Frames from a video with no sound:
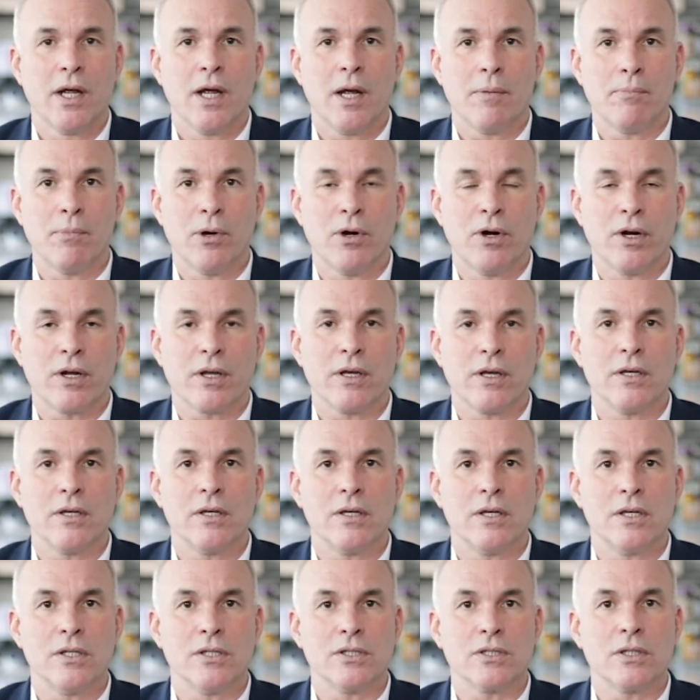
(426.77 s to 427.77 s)
America
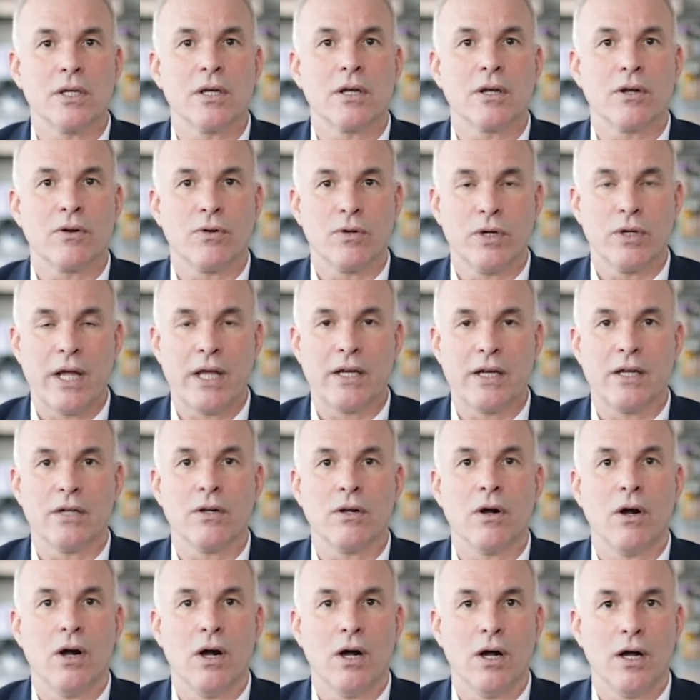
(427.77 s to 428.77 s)
is created
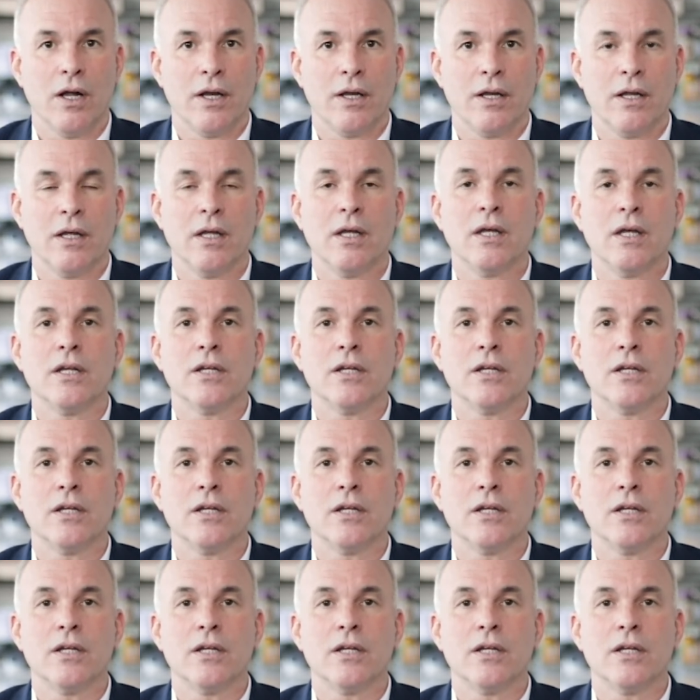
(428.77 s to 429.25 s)
on